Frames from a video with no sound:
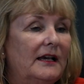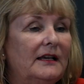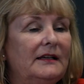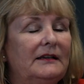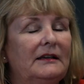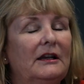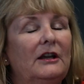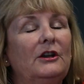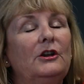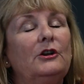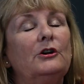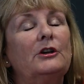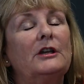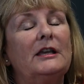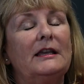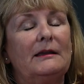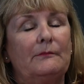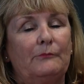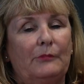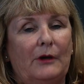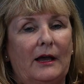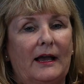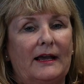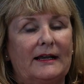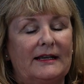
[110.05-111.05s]
and
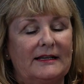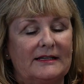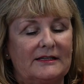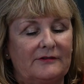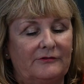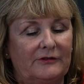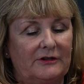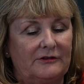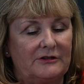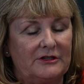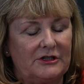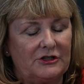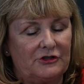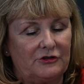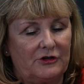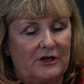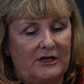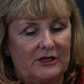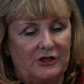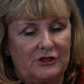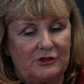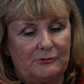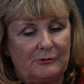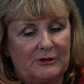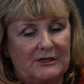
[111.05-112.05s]
looking back, it's very
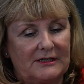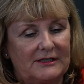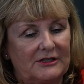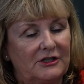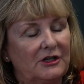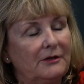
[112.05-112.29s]
strange because